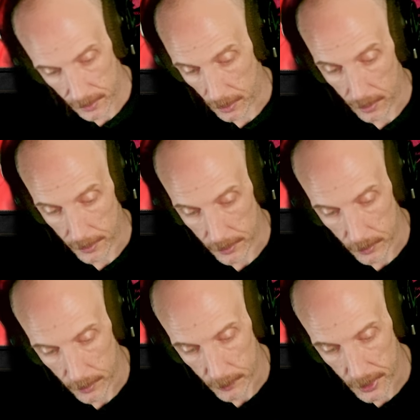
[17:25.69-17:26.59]
Yeah, I don't know
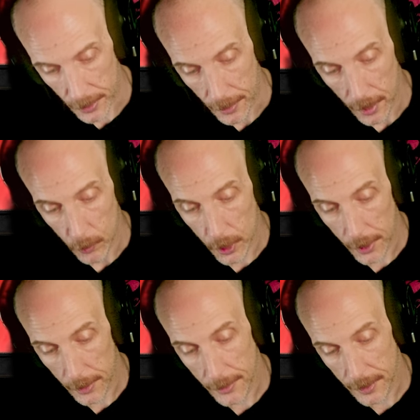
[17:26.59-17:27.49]
what I'm saying. We're gonna
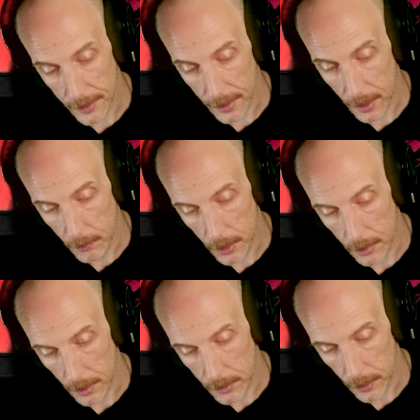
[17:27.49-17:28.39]
get into this game though,
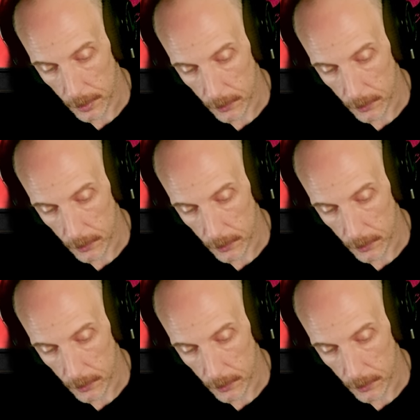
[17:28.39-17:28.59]
aren't we?